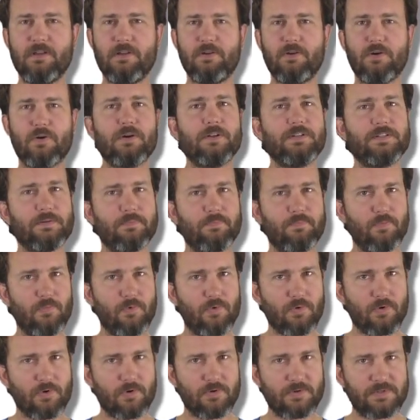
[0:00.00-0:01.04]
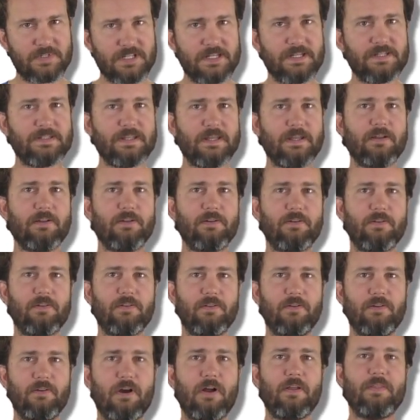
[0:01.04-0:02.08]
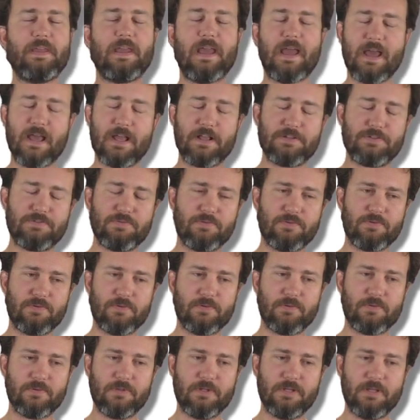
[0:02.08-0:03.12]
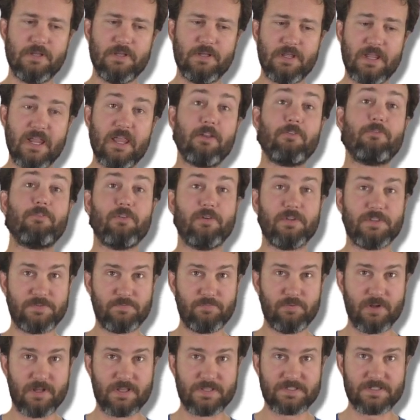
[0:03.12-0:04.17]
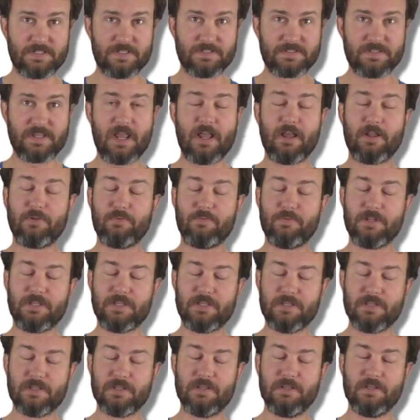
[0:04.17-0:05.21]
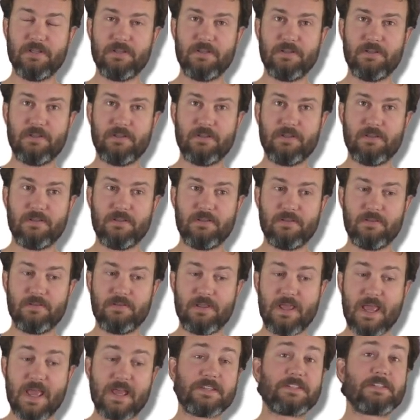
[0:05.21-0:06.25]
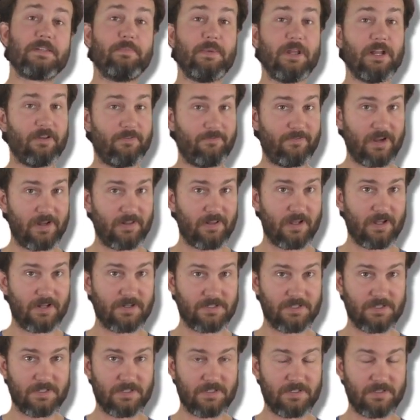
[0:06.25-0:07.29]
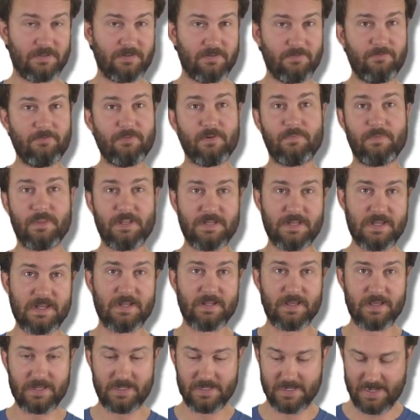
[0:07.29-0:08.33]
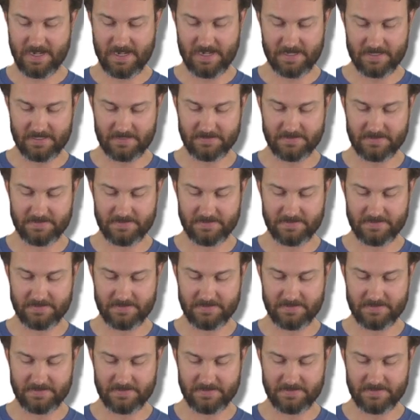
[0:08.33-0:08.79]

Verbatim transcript: go into more detail on the actual inference process. How do we estimate a phylogeny from the data at hand?